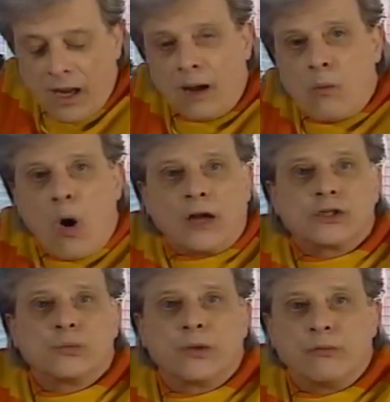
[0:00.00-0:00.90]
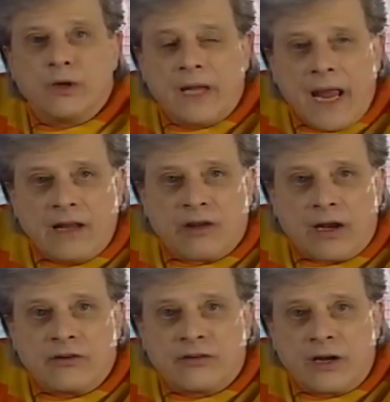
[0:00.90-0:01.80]
a watch with real hands
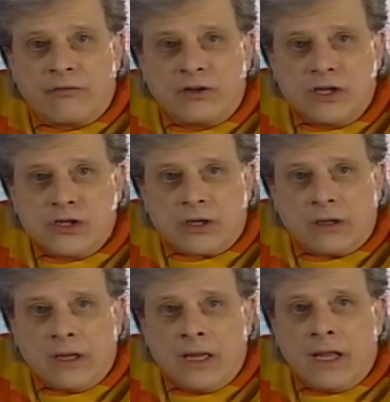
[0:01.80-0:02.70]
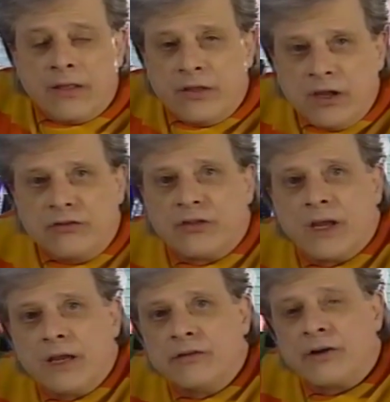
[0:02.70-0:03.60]
on it instead of a digital. These
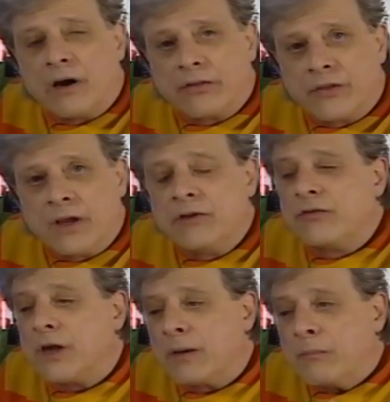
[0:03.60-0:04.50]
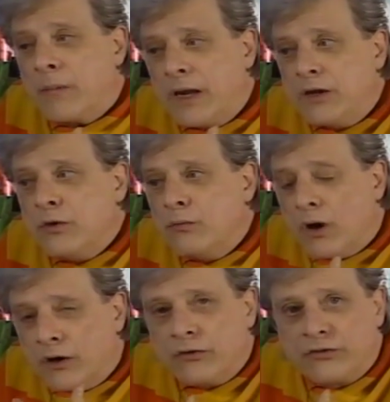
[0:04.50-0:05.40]
things are things that make you
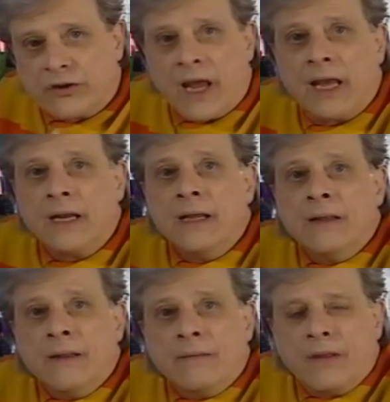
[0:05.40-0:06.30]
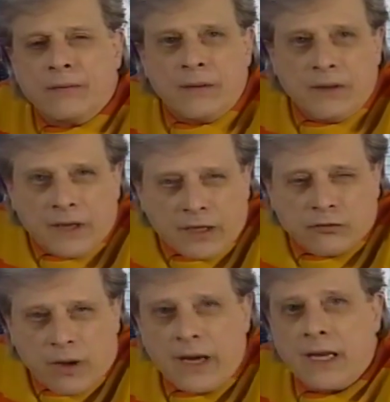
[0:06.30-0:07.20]
understand that the
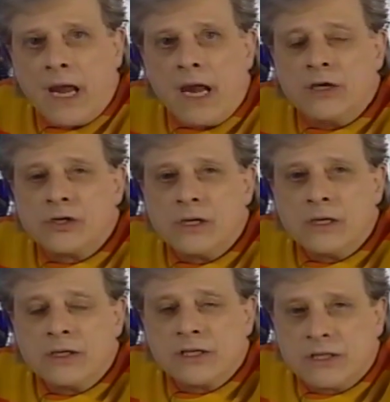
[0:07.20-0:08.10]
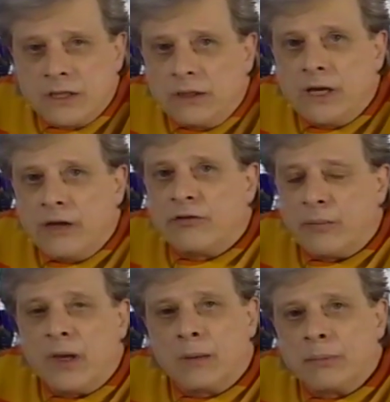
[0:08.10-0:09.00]
electronic age still needs
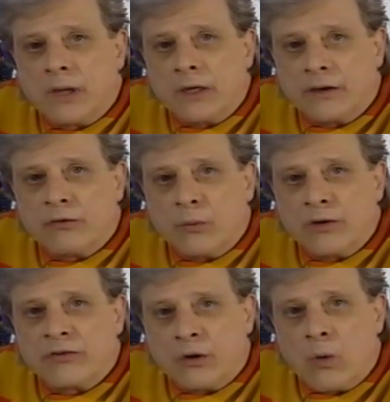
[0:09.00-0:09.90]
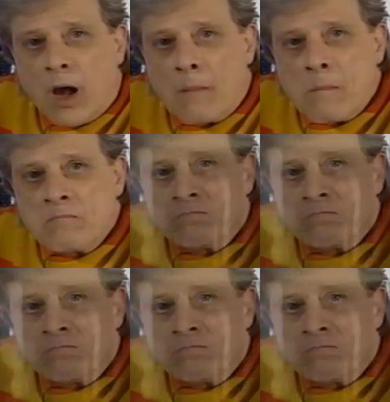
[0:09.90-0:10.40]
to be unplugged every once in a while.